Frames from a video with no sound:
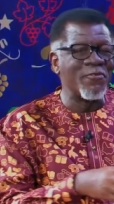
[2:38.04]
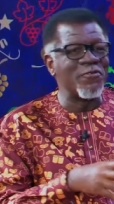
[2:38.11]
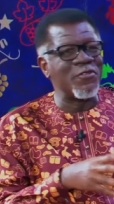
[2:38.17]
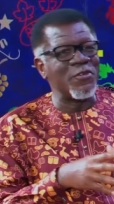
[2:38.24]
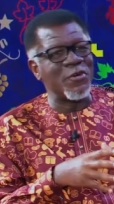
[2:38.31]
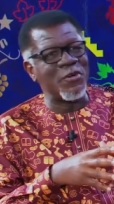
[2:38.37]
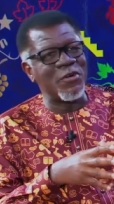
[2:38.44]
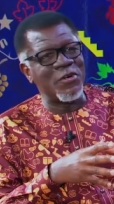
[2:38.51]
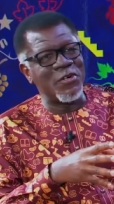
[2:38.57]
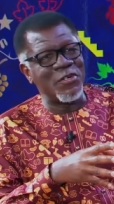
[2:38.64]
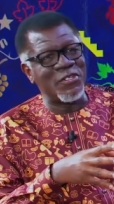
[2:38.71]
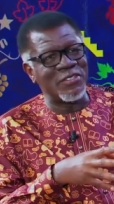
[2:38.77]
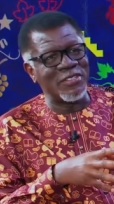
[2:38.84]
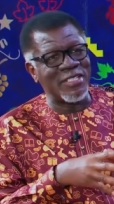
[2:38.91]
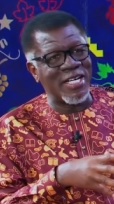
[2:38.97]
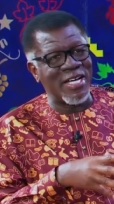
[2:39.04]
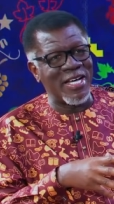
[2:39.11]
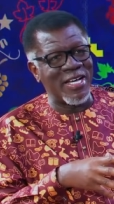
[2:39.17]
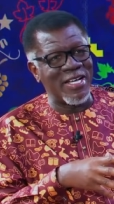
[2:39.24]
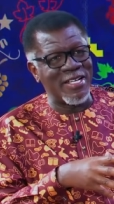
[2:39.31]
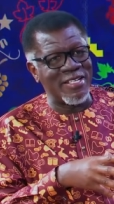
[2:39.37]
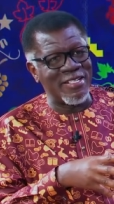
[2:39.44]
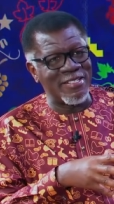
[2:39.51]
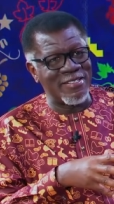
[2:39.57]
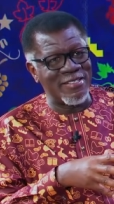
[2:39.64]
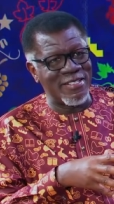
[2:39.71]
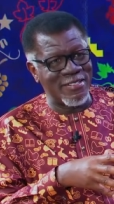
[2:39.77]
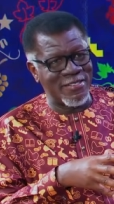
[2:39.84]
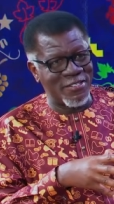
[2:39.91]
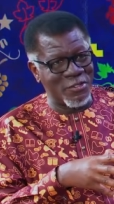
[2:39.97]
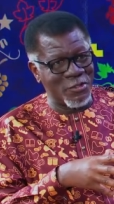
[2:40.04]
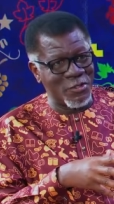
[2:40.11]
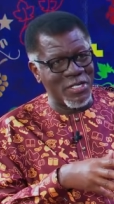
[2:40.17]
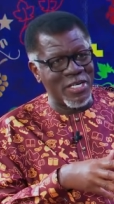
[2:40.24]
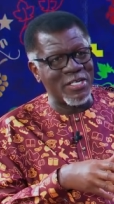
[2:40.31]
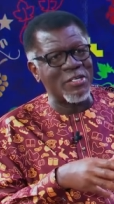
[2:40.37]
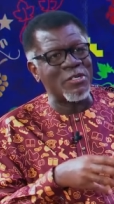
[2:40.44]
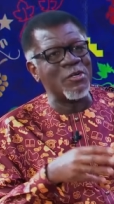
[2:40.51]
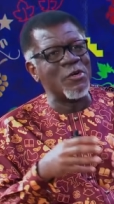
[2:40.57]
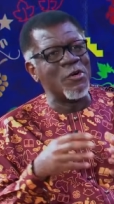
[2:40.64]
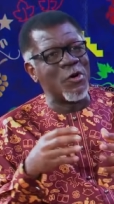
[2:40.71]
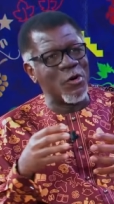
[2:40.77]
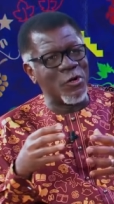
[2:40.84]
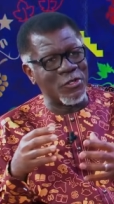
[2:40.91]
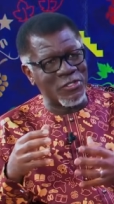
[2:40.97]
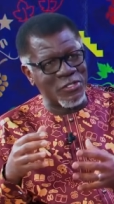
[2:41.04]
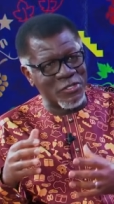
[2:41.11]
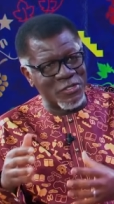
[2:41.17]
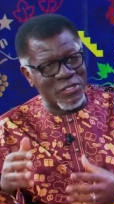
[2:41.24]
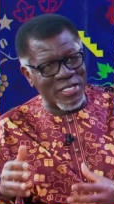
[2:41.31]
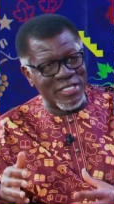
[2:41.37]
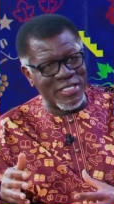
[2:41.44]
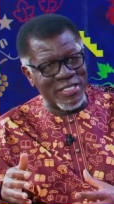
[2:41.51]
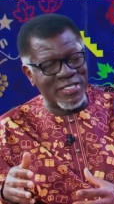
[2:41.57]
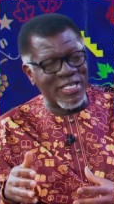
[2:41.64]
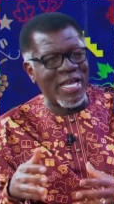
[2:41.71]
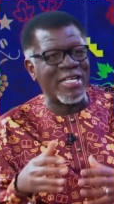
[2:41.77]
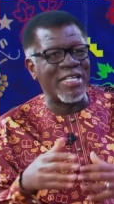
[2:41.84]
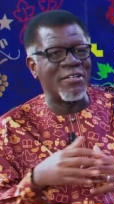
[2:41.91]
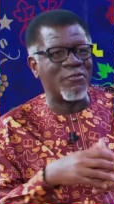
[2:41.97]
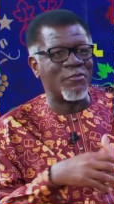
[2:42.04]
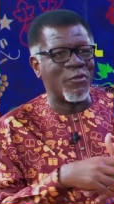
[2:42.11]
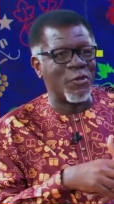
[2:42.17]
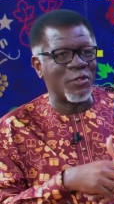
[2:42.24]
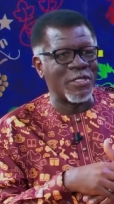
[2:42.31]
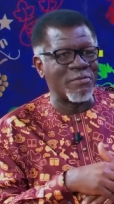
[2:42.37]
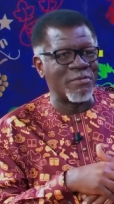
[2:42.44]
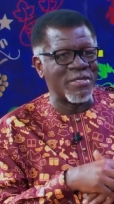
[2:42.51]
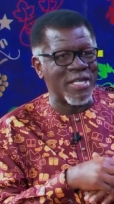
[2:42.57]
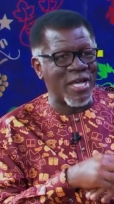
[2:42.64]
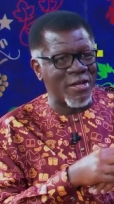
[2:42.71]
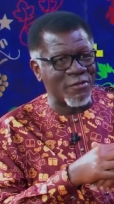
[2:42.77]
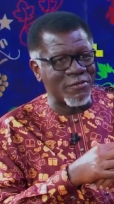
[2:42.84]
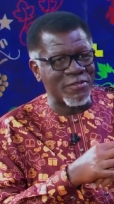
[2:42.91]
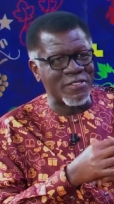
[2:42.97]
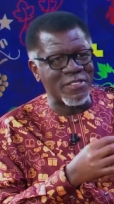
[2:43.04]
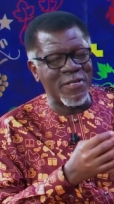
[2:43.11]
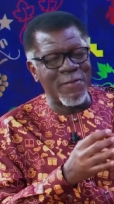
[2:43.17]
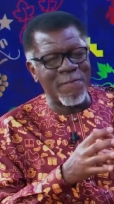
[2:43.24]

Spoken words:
for the children or children deciding for themselves.